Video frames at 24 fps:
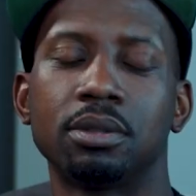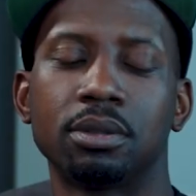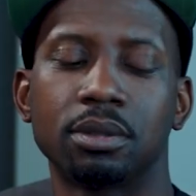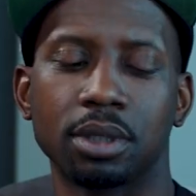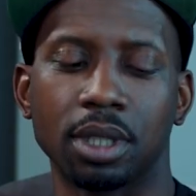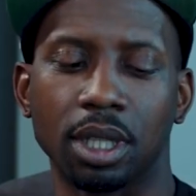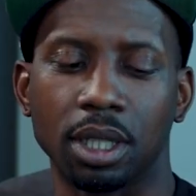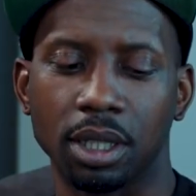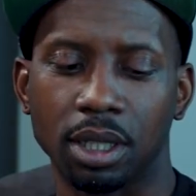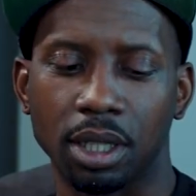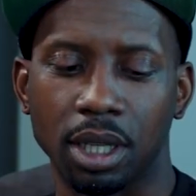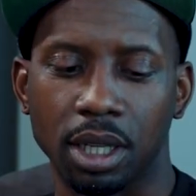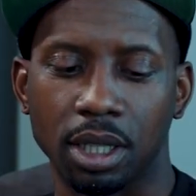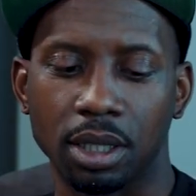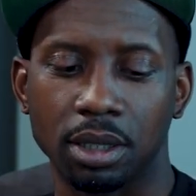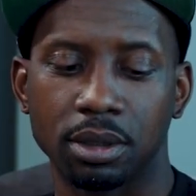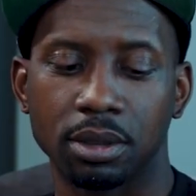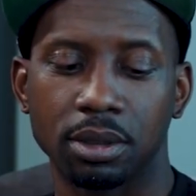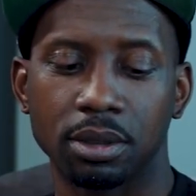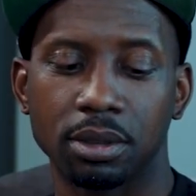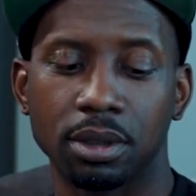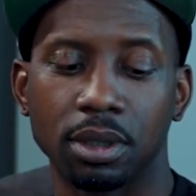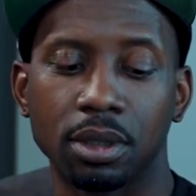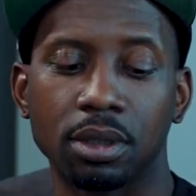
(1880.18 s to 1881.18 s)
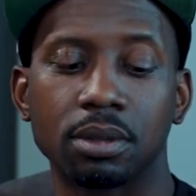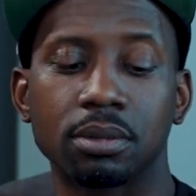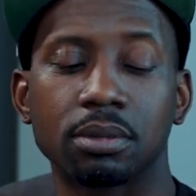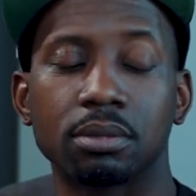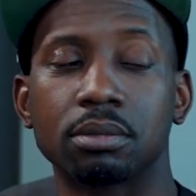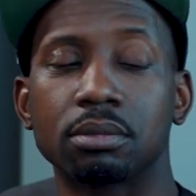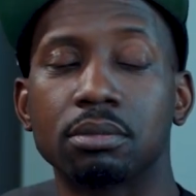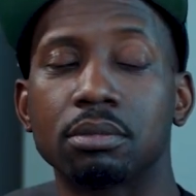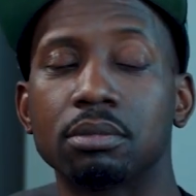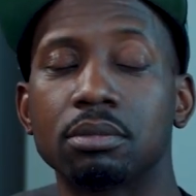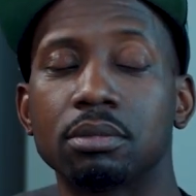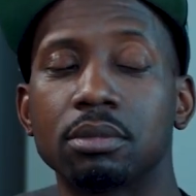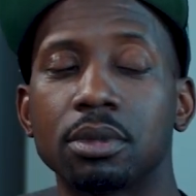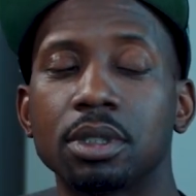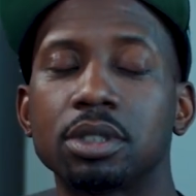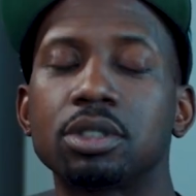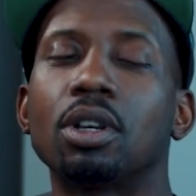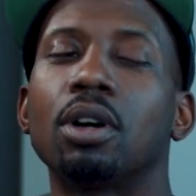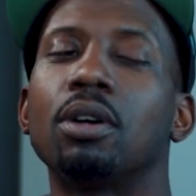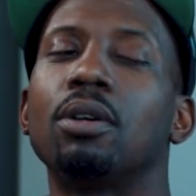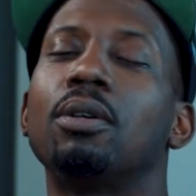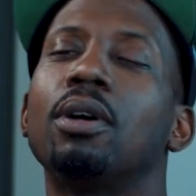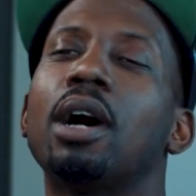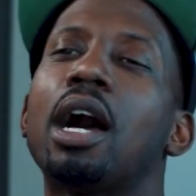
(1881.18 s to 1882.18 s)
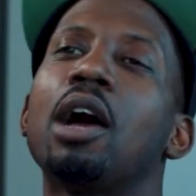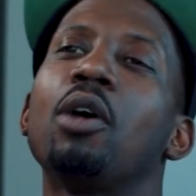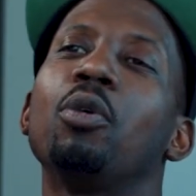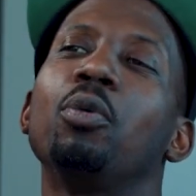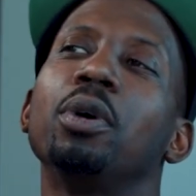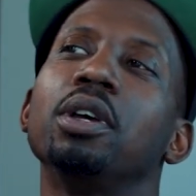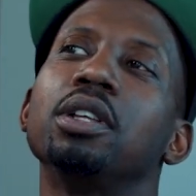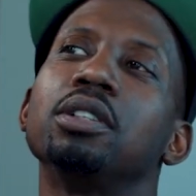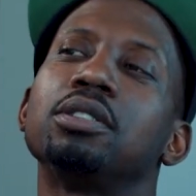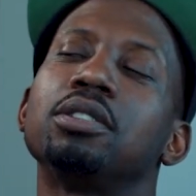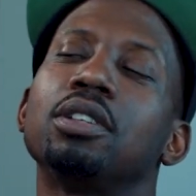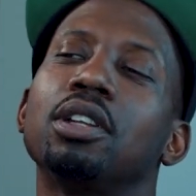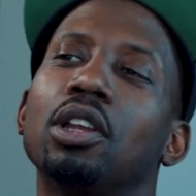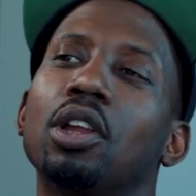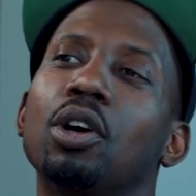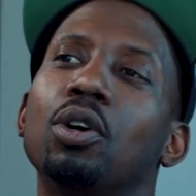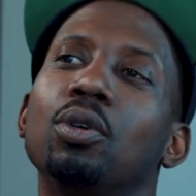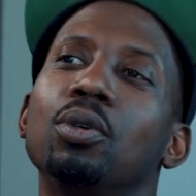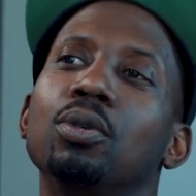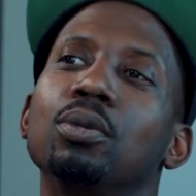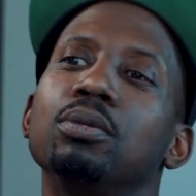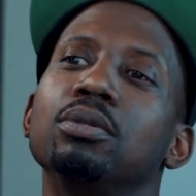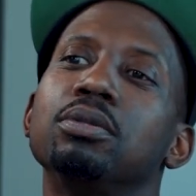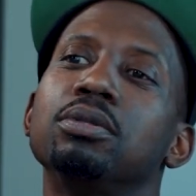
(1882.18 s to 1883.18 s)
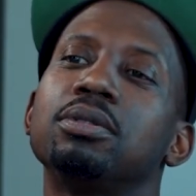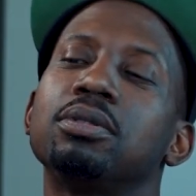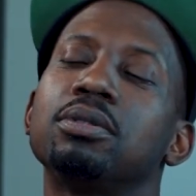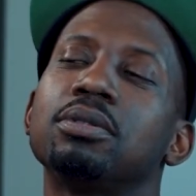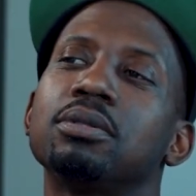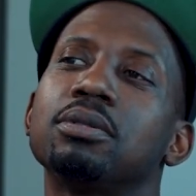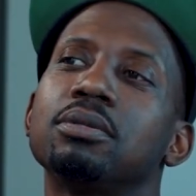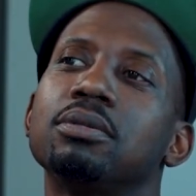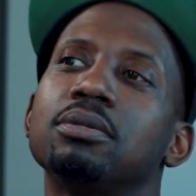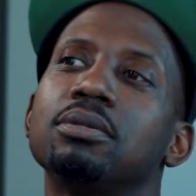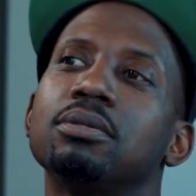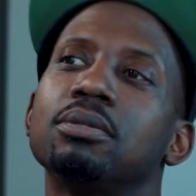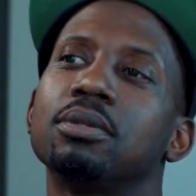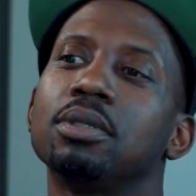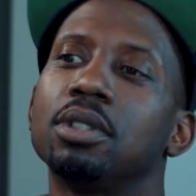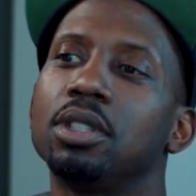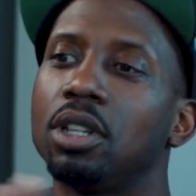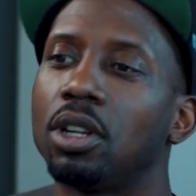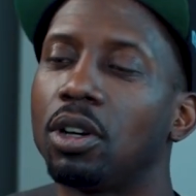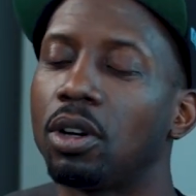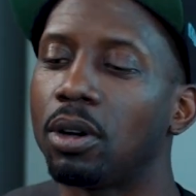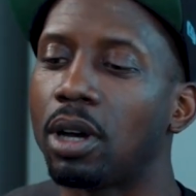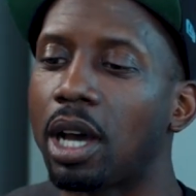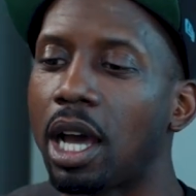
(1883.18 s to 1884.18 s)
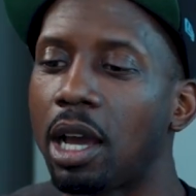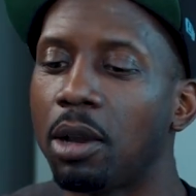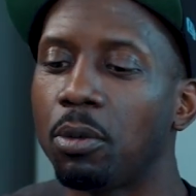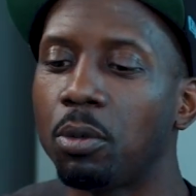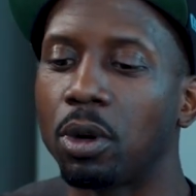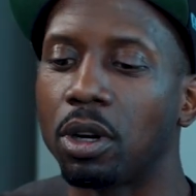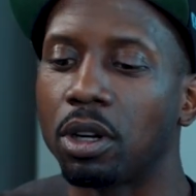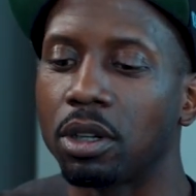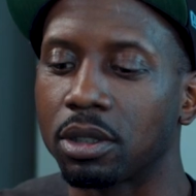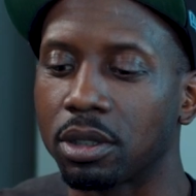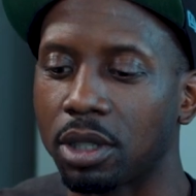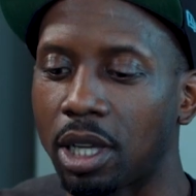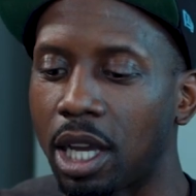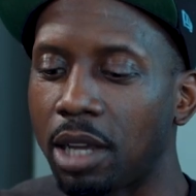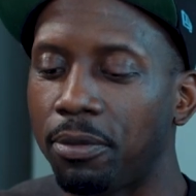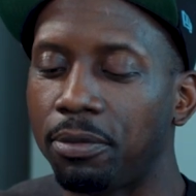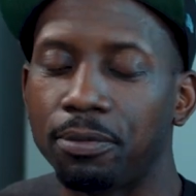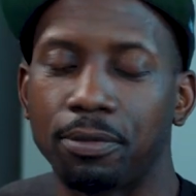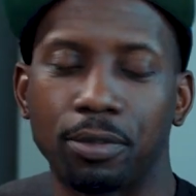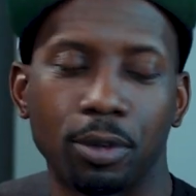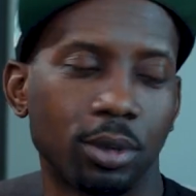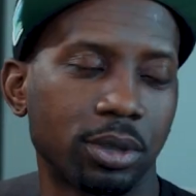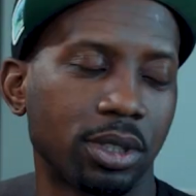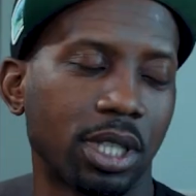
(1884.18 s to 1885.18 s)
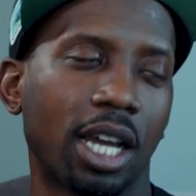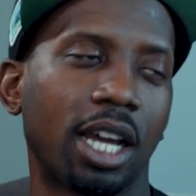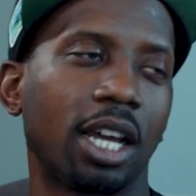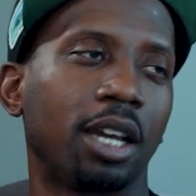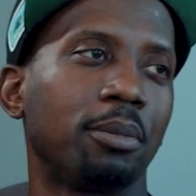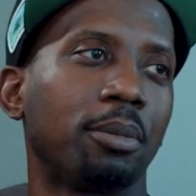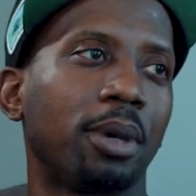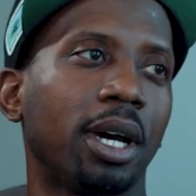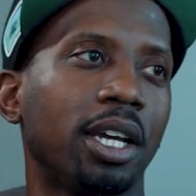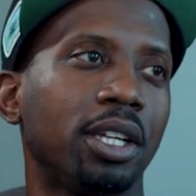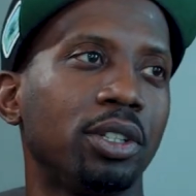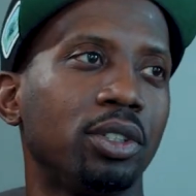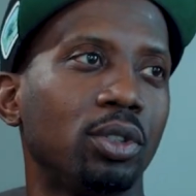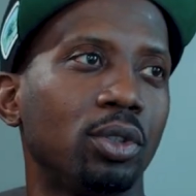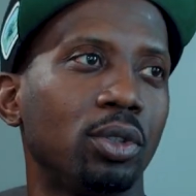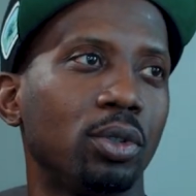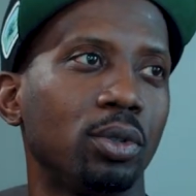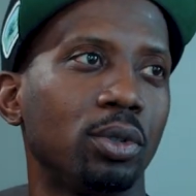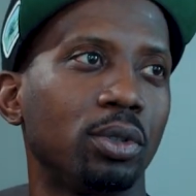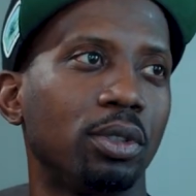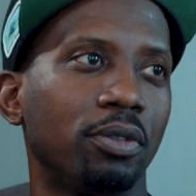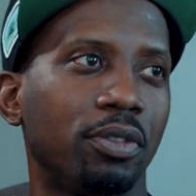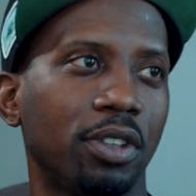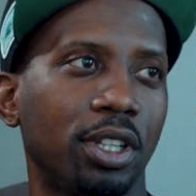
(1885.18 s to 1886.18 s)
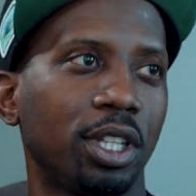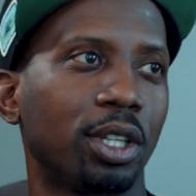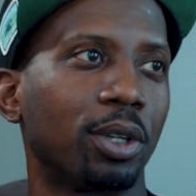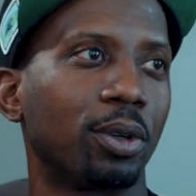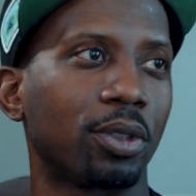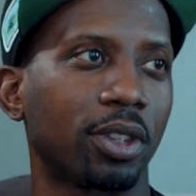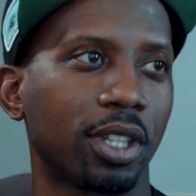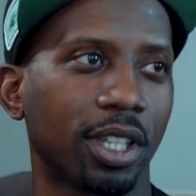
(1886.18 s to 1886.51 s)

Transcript: Okay. So I went to Lowe's. You know, I full-time, I do the video